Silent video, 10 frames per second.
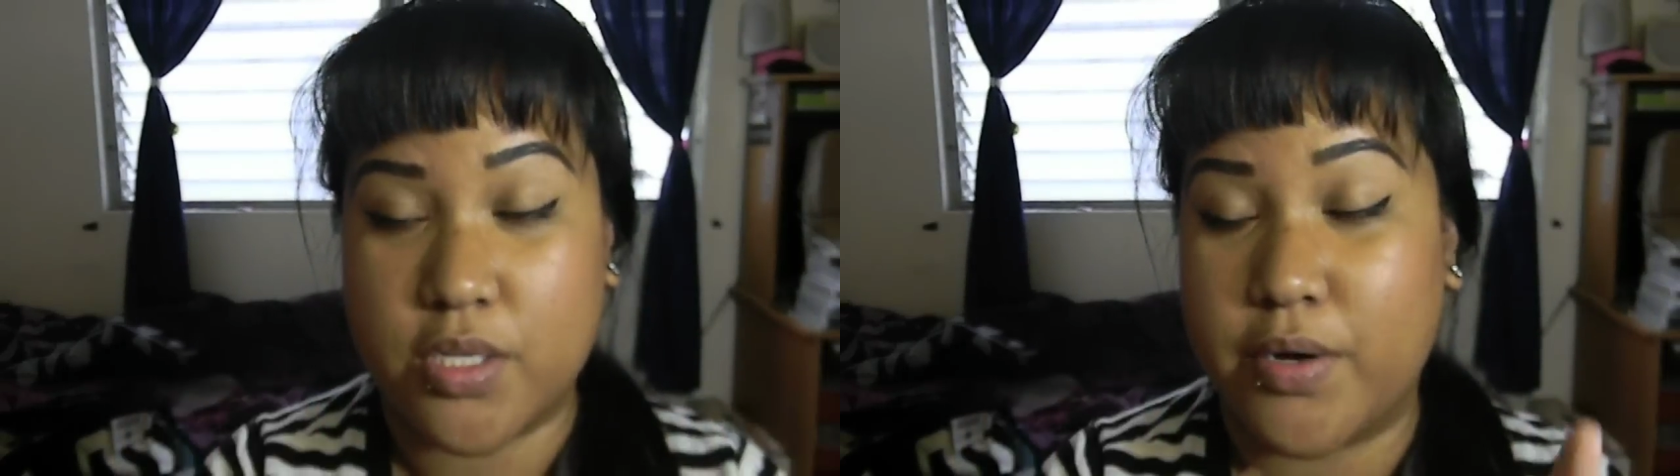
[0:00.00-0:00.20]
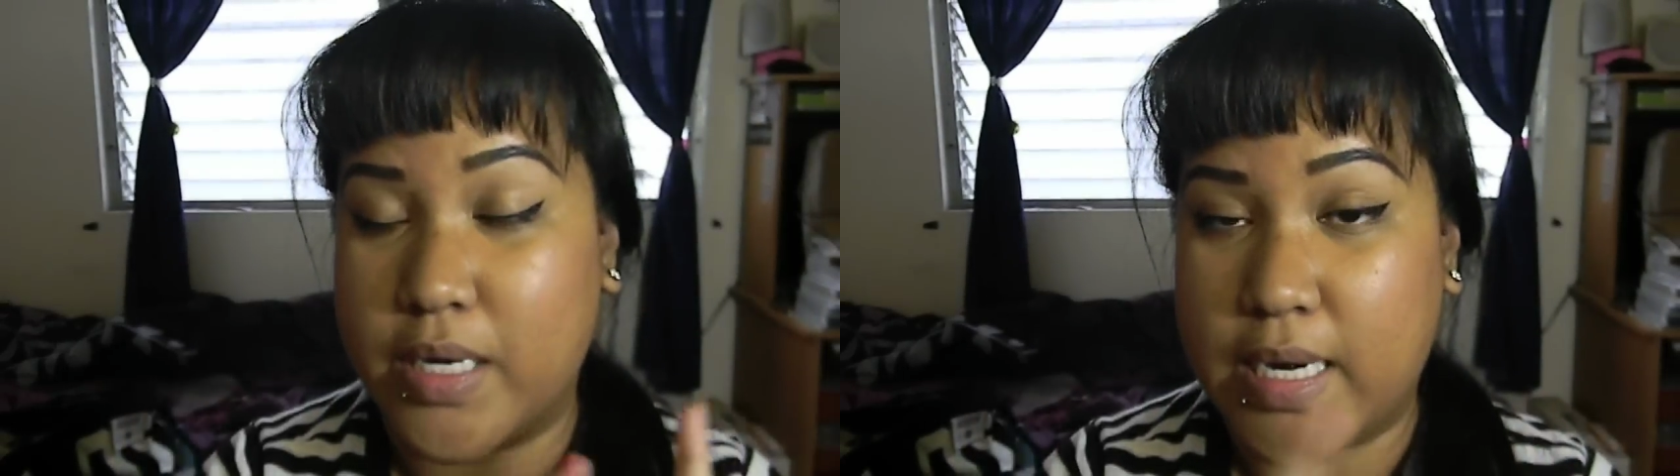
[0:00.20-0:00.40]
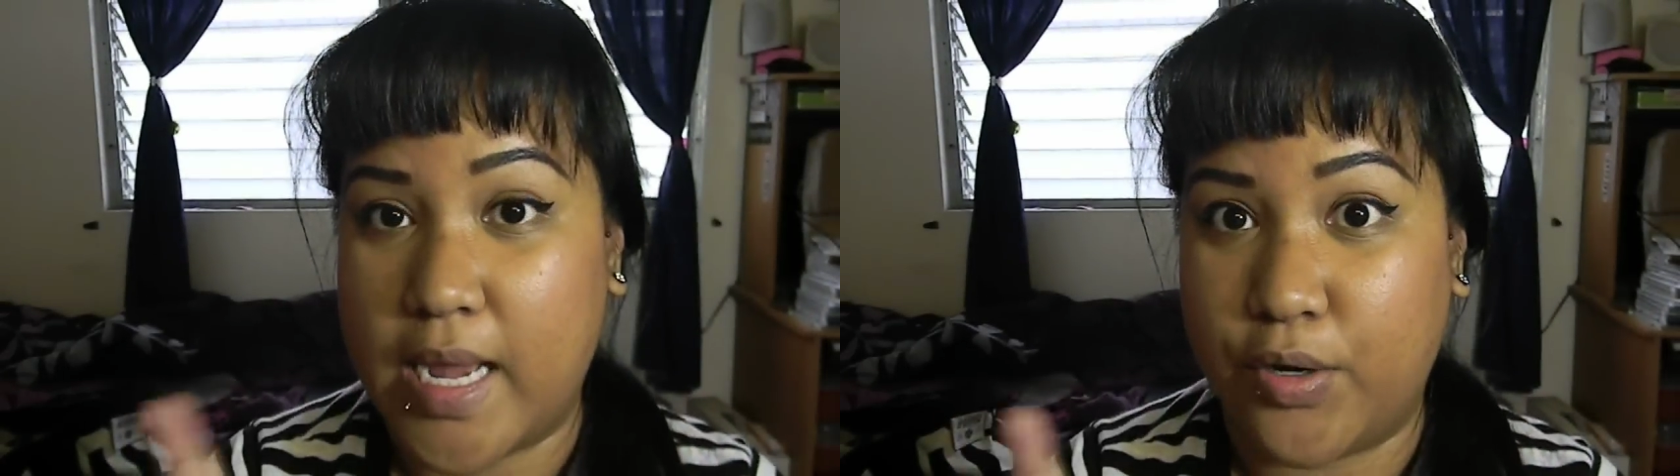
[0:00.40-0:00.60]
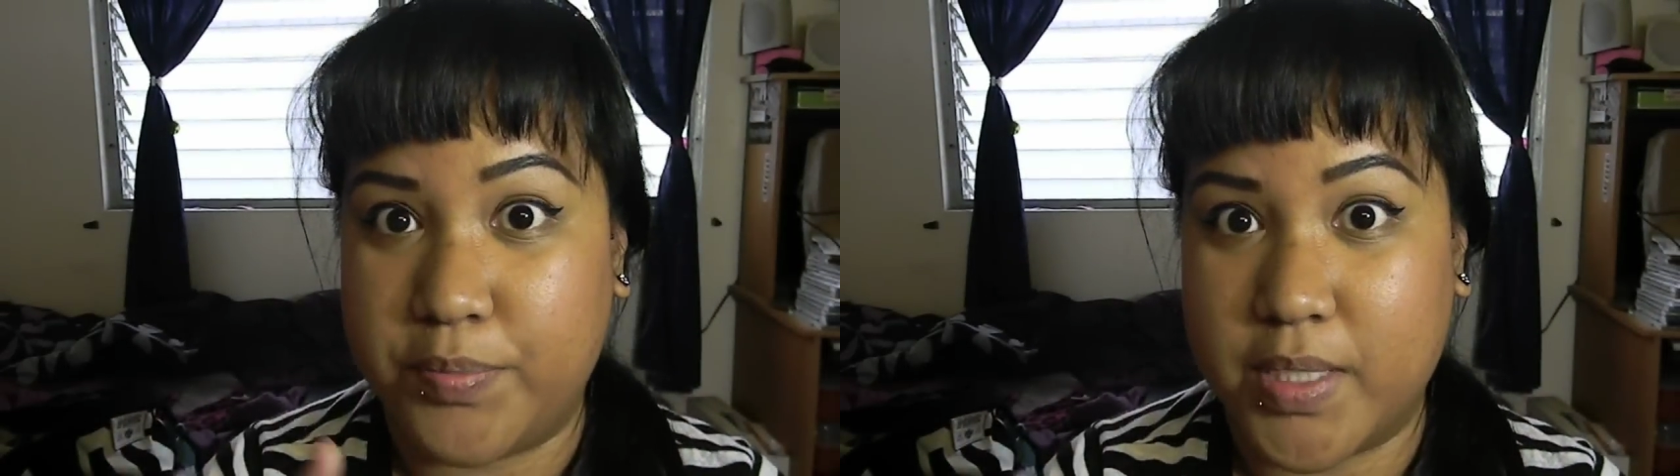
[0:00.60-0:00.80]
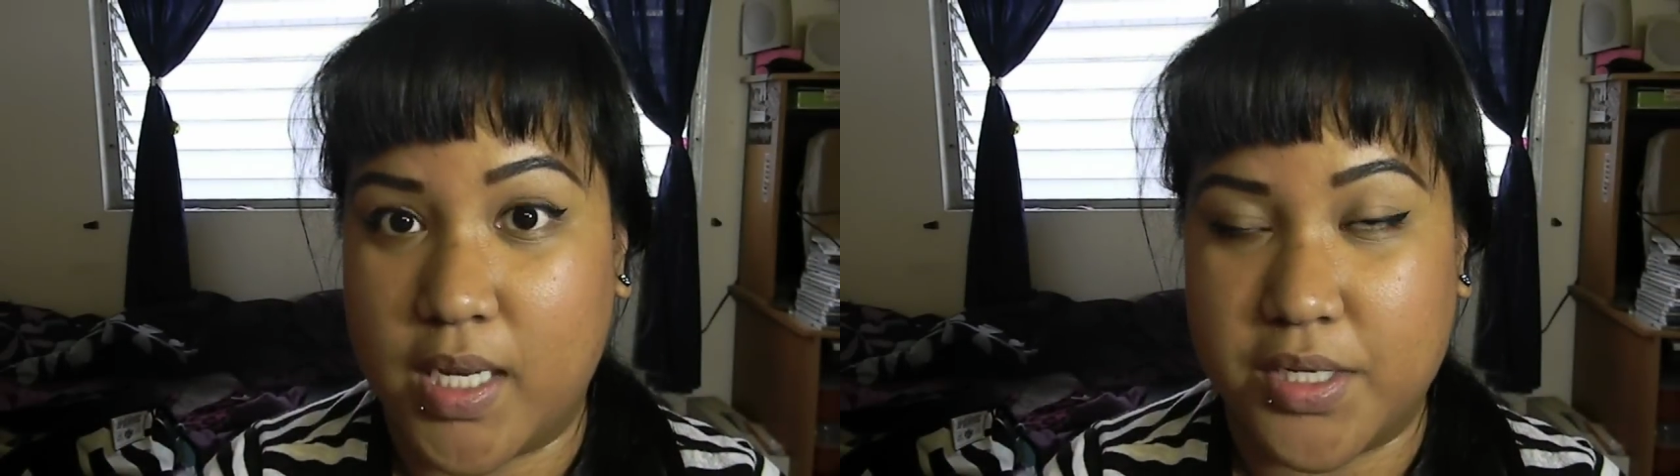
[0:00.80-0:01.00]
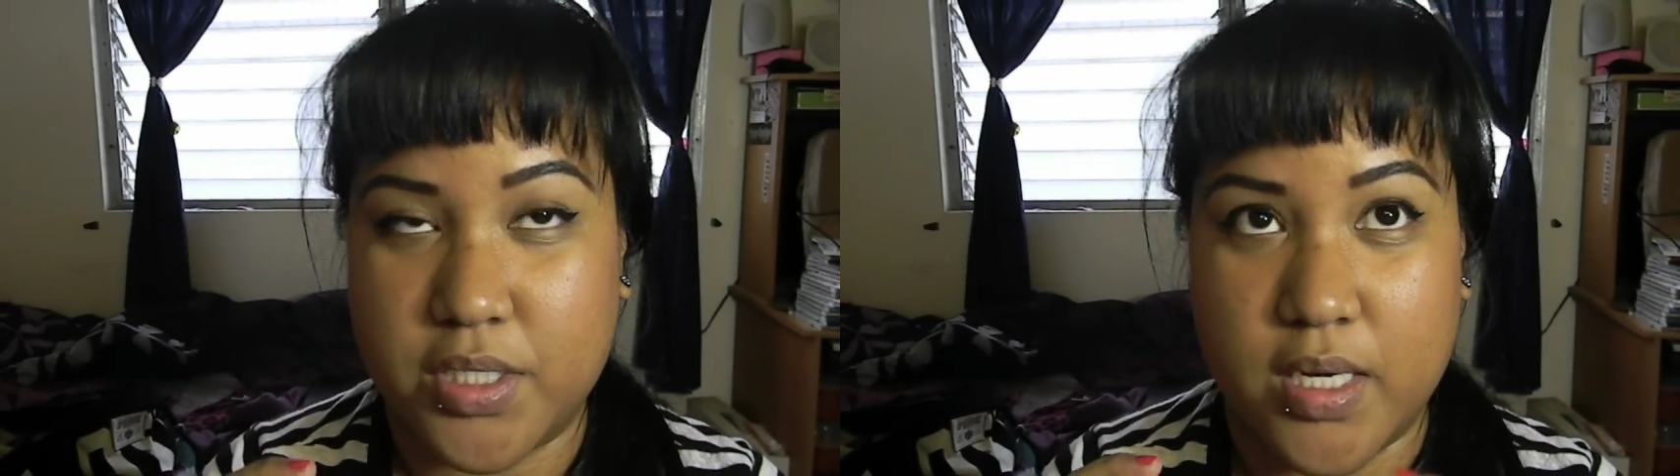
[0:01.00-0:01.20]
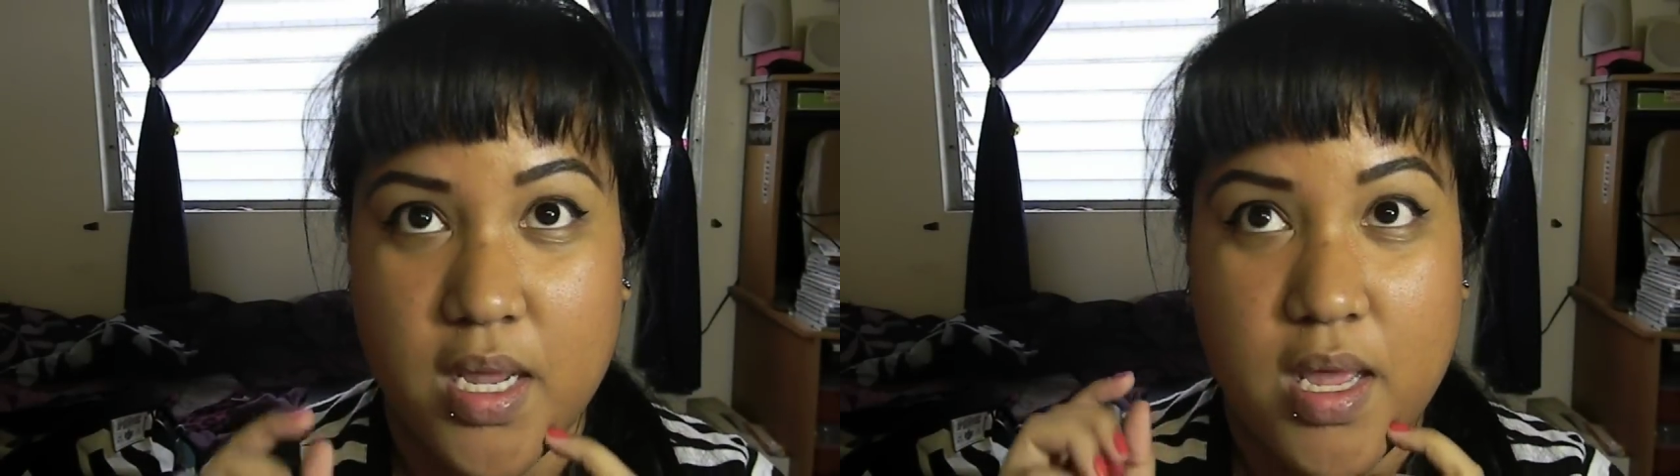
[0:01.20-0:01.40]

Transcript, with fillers: sorry, not High Hopes collection,